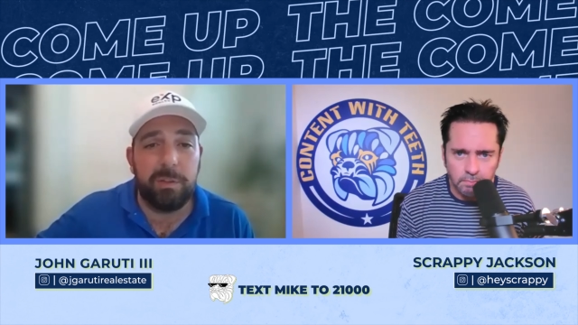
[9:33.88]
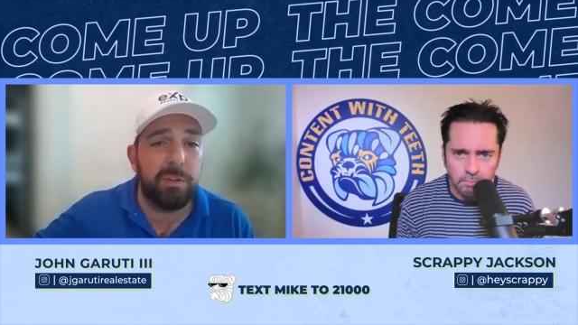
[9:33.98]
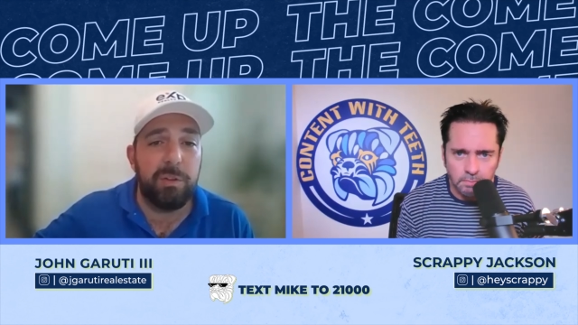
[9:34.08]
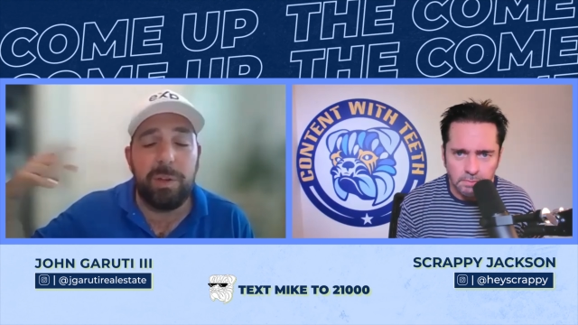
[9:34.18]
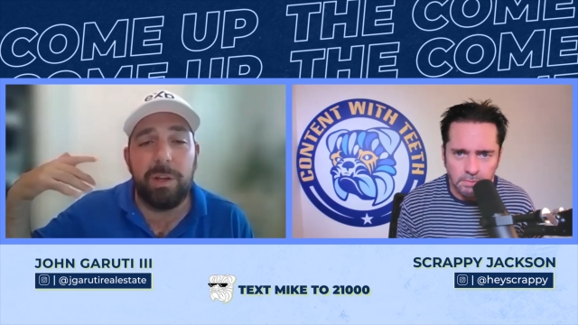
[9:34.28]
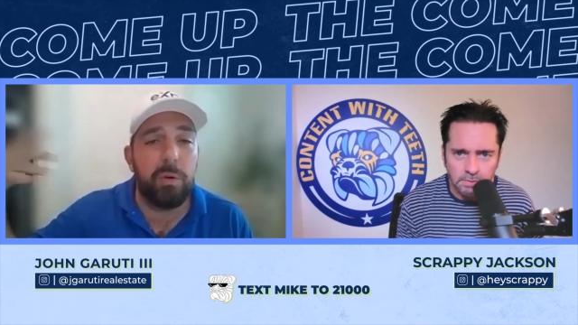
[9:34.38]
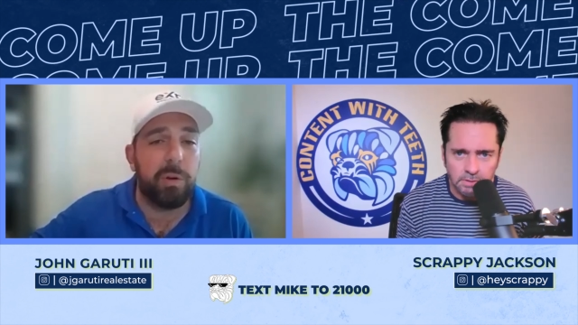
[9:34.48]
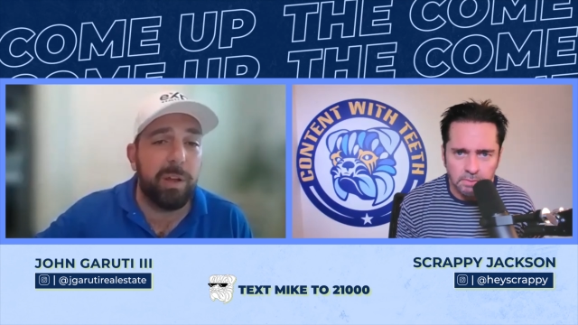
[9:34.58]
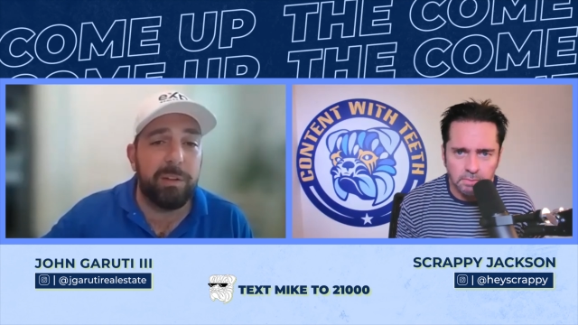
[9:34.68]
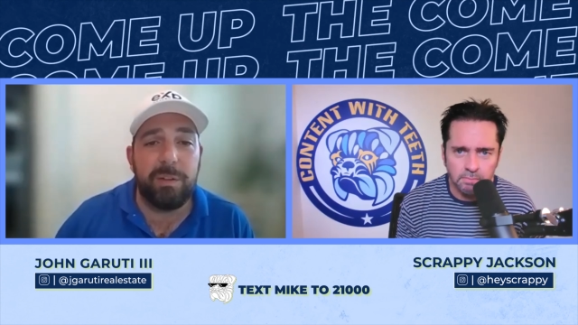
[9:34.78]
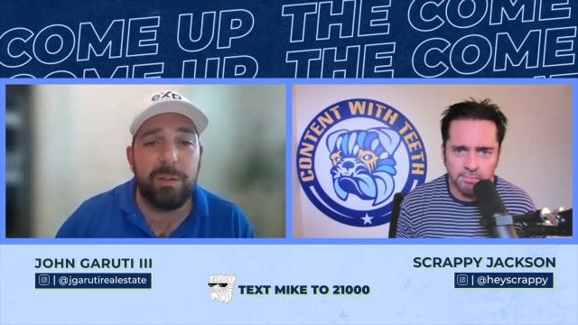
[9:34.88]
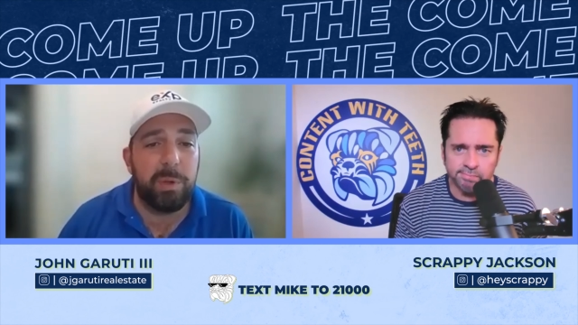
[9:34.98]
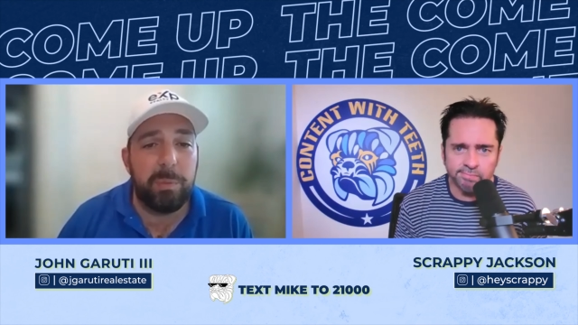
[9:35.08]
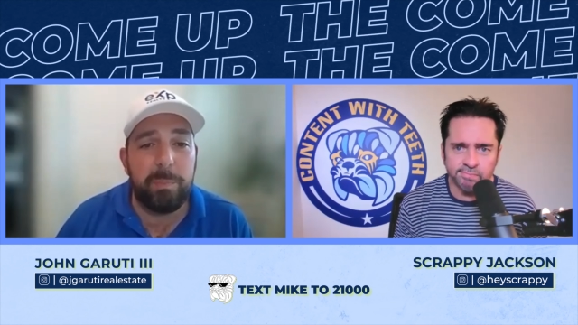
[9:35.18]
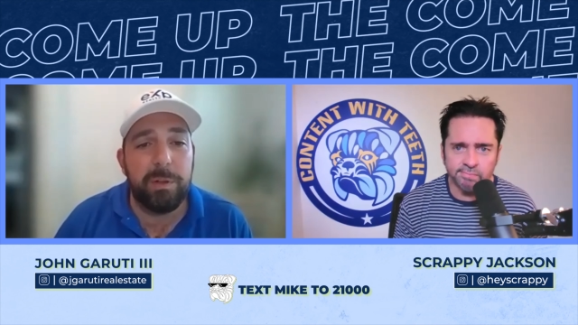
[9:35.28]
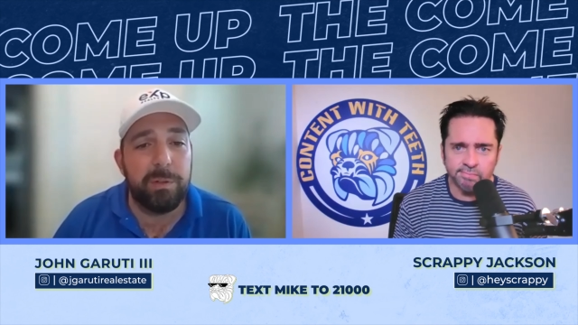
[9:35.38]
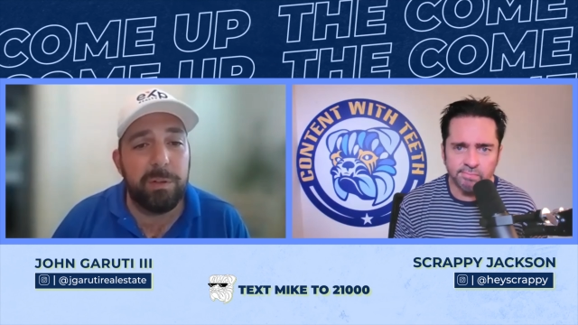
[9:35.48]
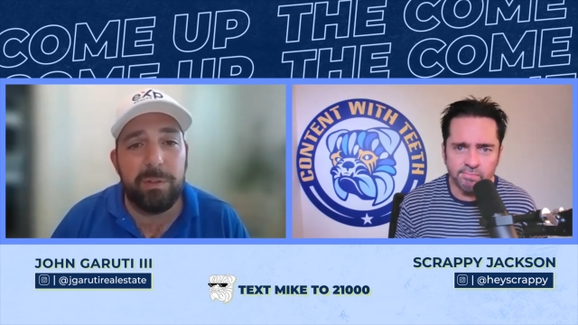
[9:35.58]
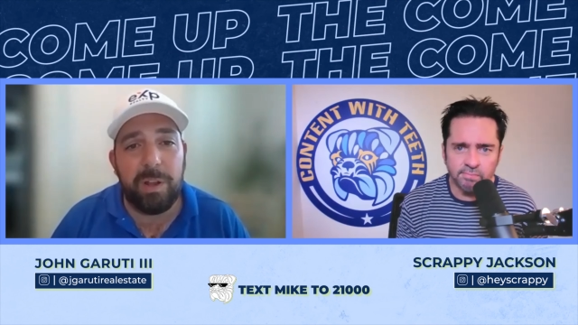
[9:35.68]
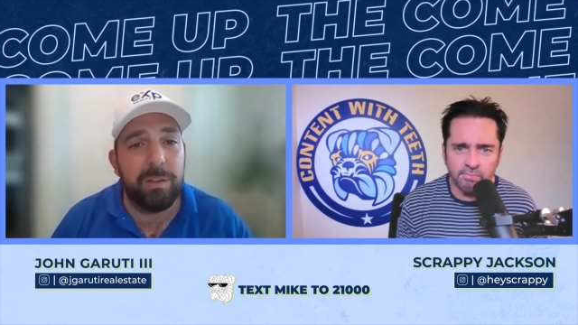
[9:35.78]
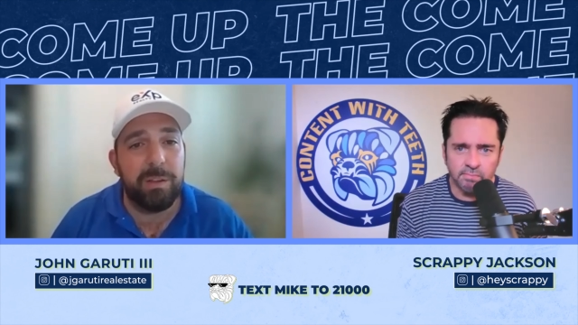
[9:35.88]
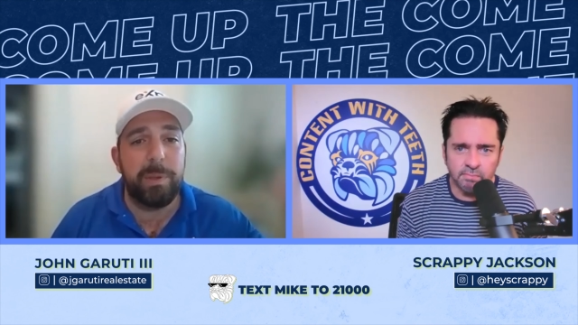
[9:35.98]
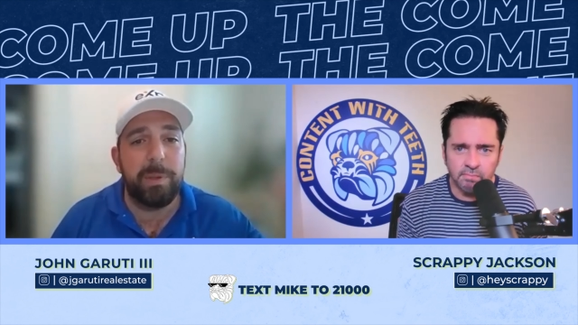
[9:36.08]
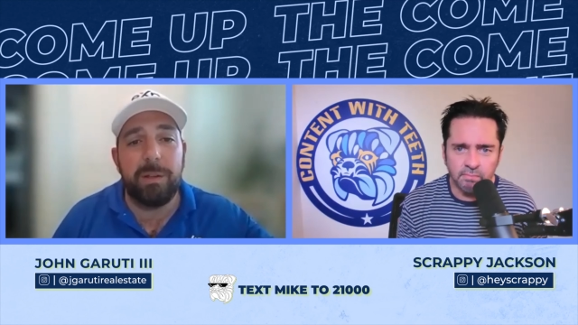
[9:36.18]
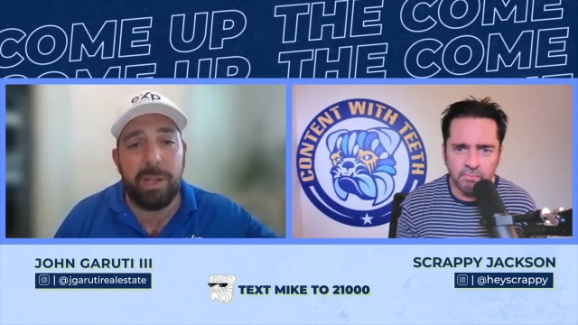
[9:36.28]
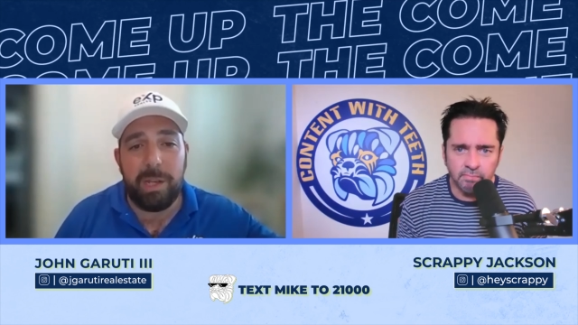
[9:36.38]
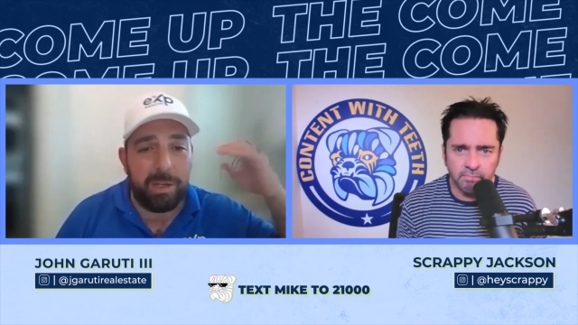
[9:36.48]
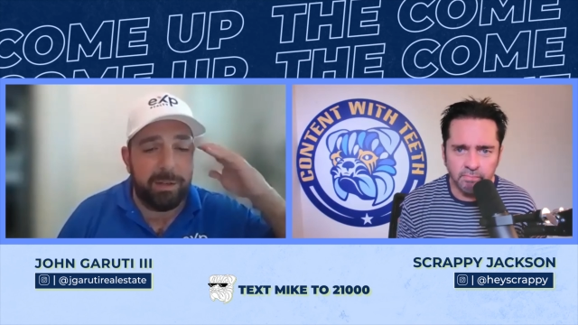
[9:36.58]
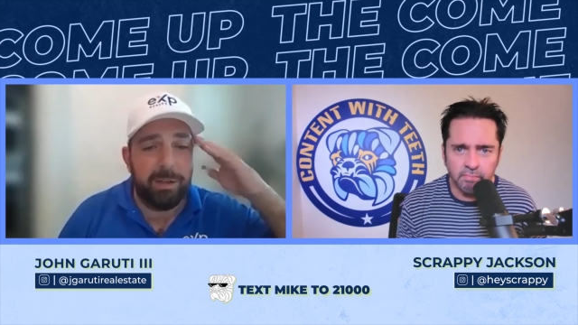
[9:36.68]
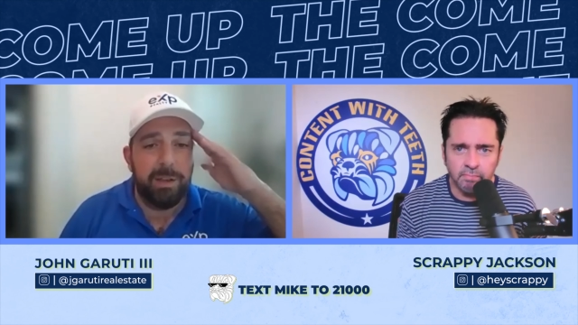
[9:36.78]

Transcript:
Speaker 1: So you can go custom with builders on the big lake.